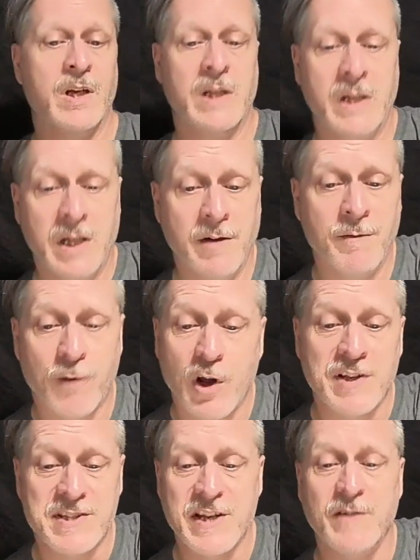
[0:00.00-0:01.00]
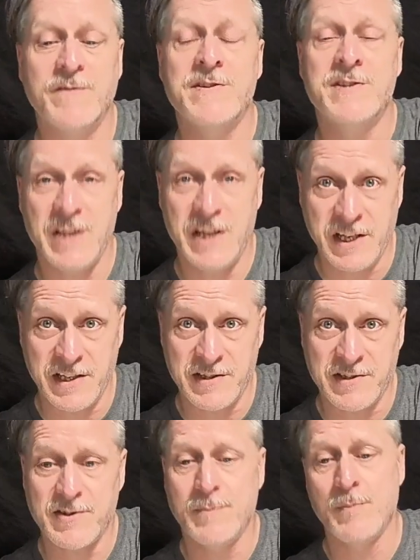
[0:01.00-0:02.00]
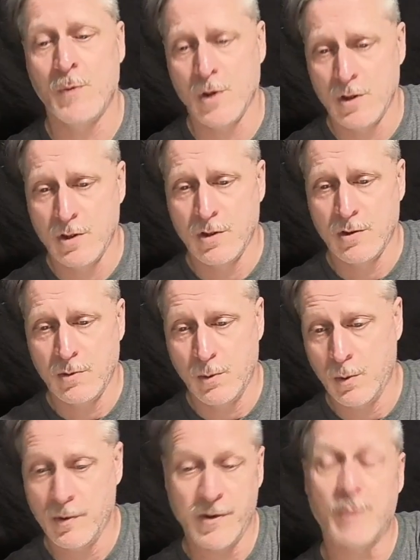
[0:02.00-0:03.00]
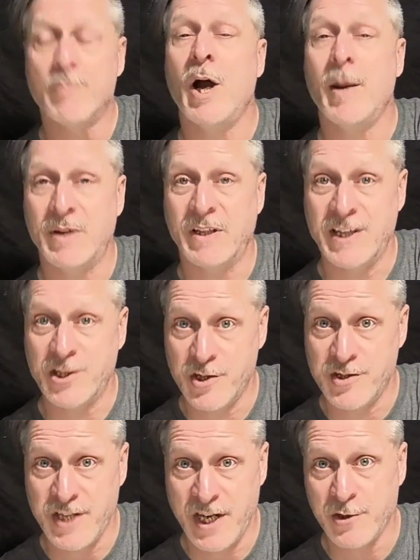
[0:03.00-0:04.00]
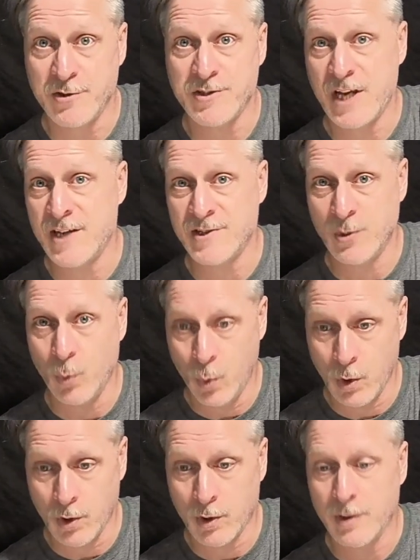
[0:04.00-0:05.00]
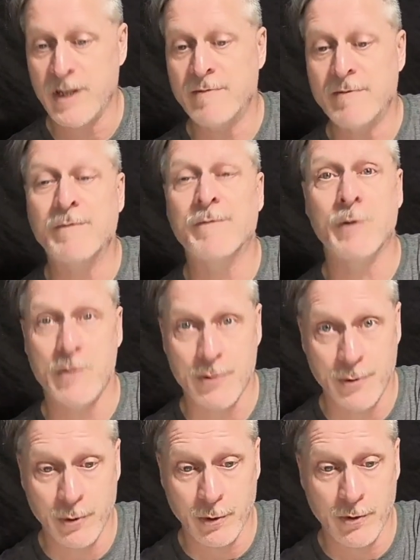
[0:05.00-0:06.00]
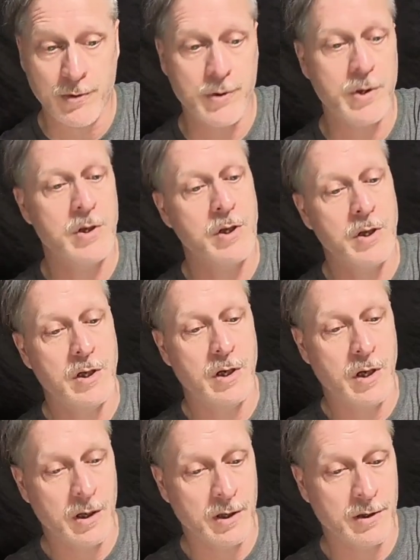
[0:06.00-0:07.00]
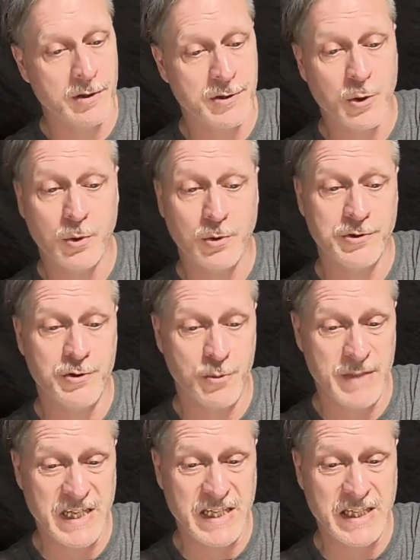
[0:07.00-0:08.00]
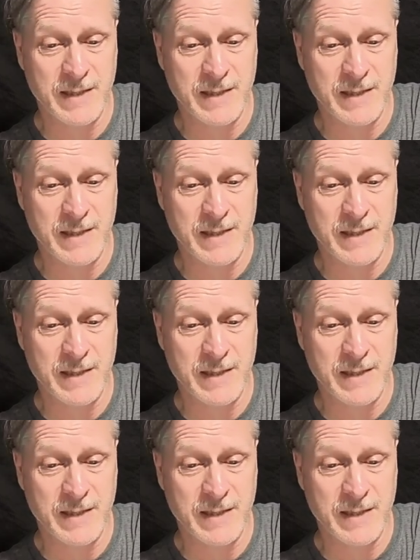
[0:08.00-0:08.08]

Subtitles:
Frost elf cities, or their population centers as it were, even further north, are told to be